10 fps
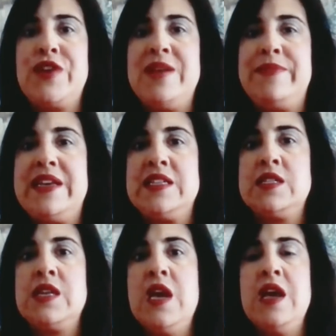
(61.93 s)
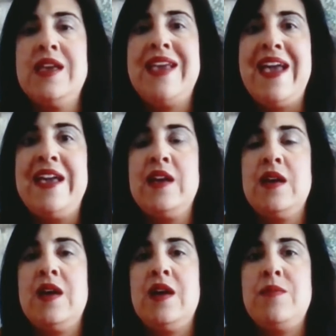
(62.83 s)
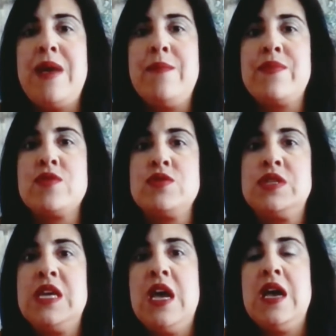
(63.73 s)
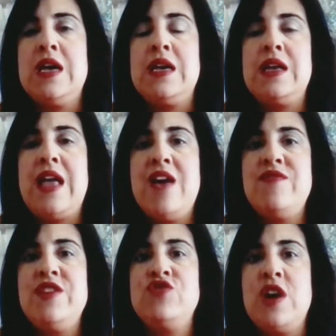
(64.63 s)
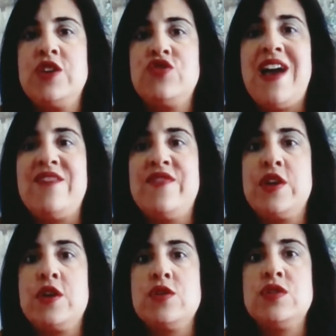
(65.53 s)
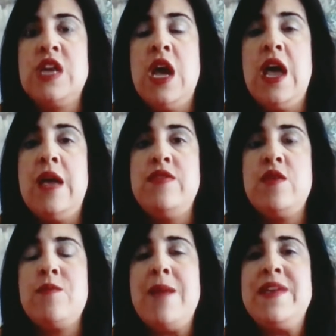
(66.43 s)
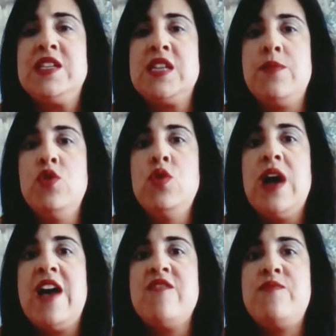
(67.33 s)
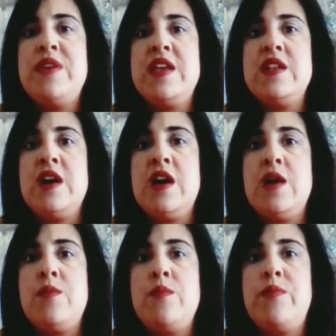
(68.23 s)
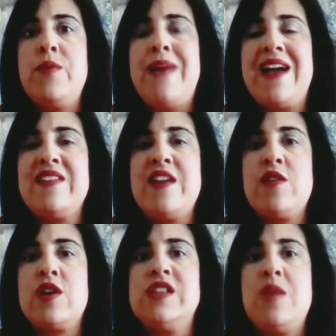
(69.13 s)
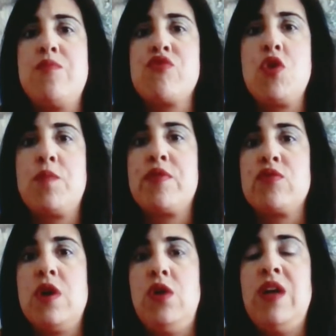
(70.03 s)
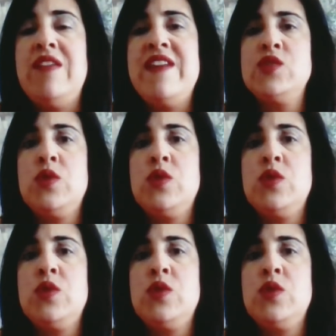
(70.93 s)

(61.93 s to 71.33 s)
rapists, gang uh, members, uh, heavy drug traffickers, and there might be some who have been um, put back there because they broke parole. And that's